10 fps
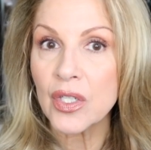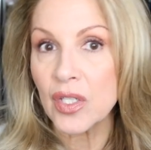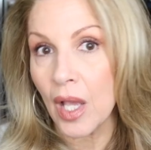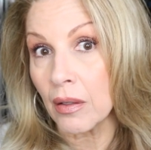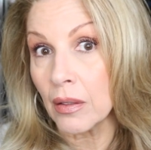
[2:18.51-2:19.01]
the
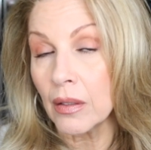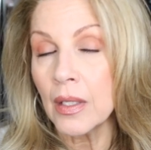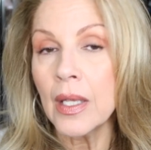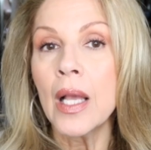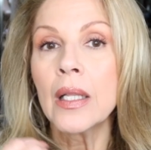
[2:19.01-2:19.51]

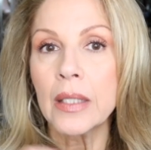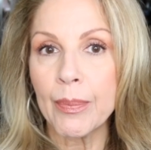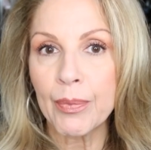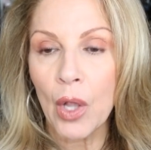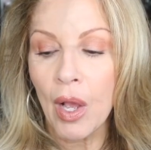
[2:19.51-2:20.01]
Subtle
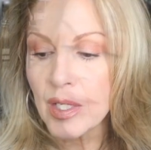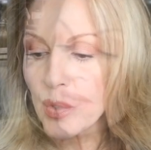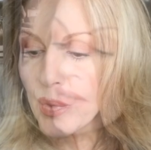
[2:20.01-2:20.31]
Lip Gloss,